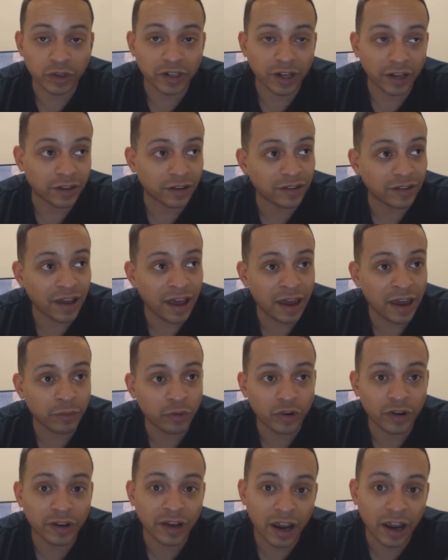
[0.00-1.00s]
which at the
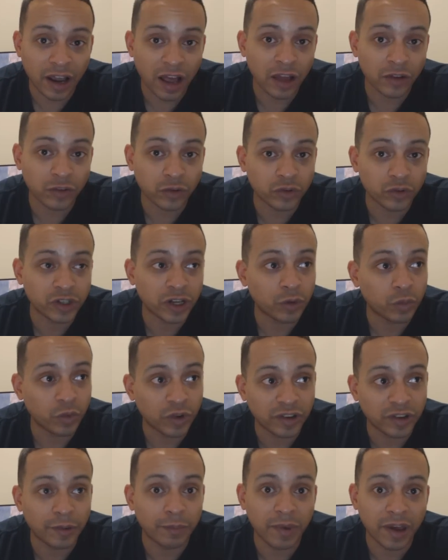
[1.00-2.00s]
time during that console gen
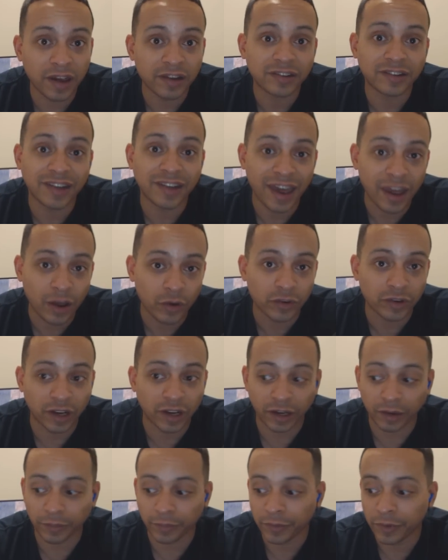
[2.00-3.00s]
was the best Tales
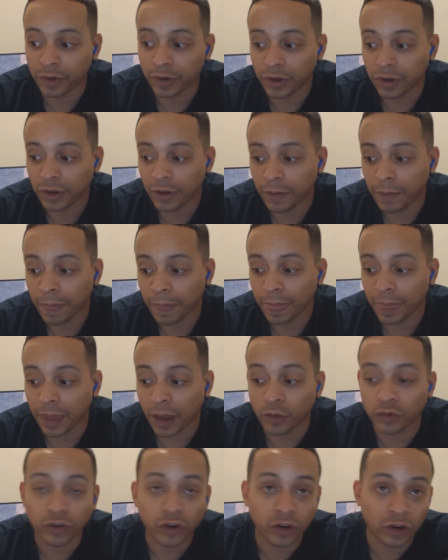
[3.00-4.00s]
game.
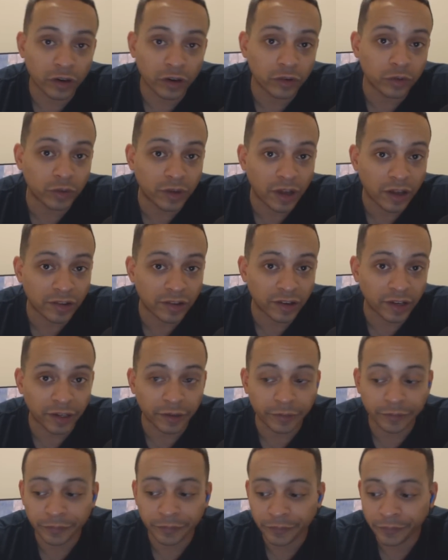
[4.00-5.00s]
That was early
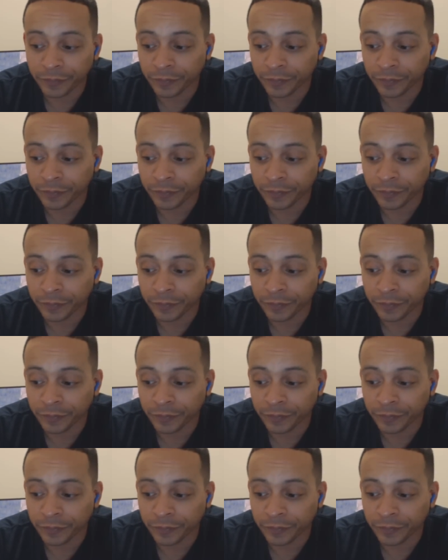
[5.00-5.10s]
2008.